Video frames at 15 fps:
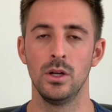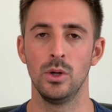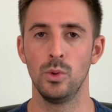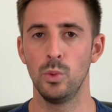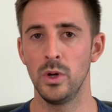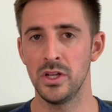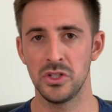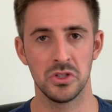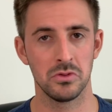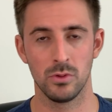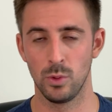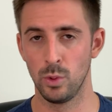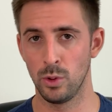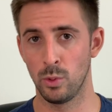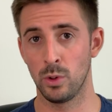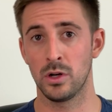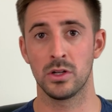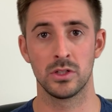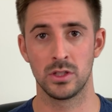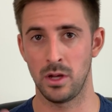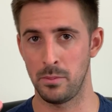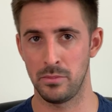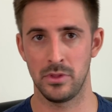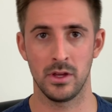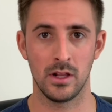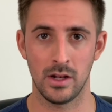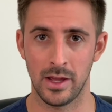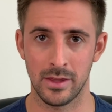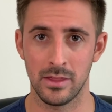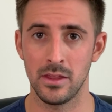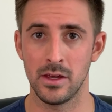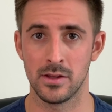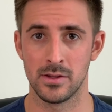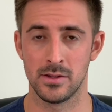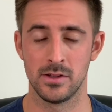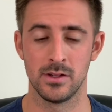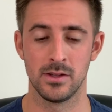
which will work something like this.